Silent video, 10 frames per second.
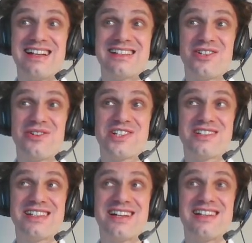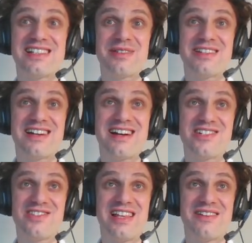social antagonism at the
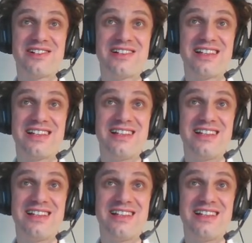country level.